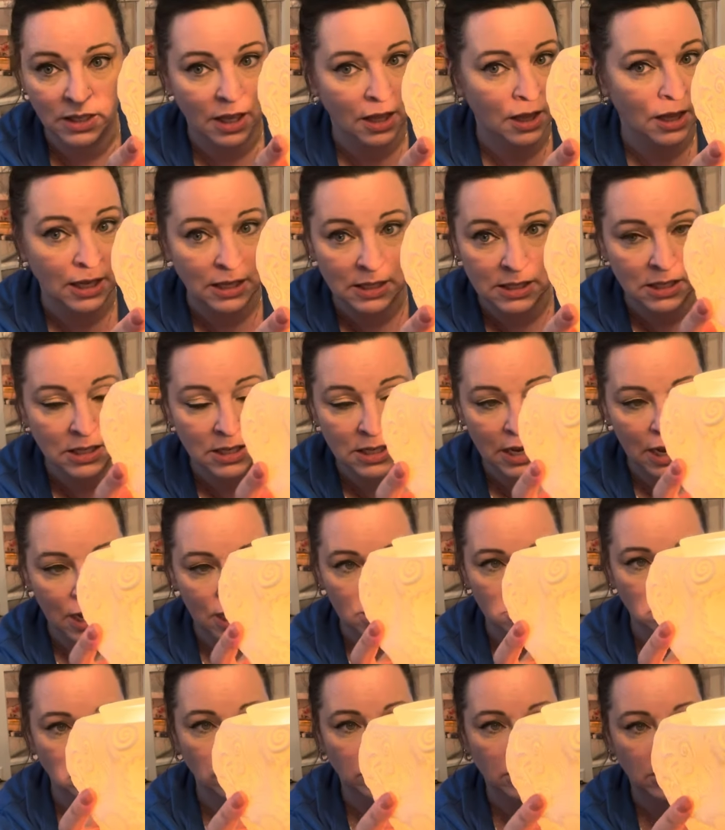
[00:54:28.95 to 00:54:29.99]
and they didn't
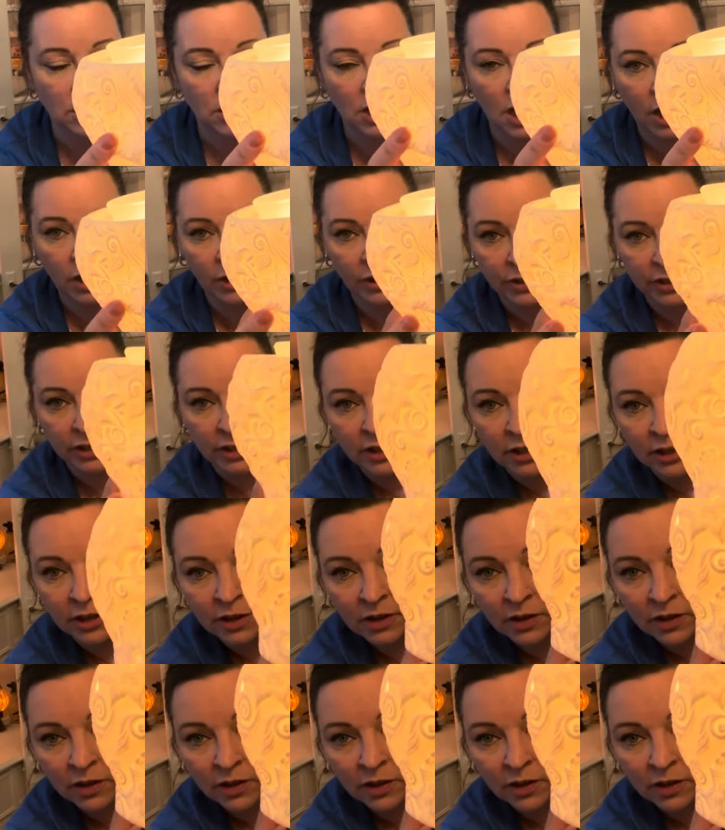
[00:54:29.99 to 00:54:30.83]
actually color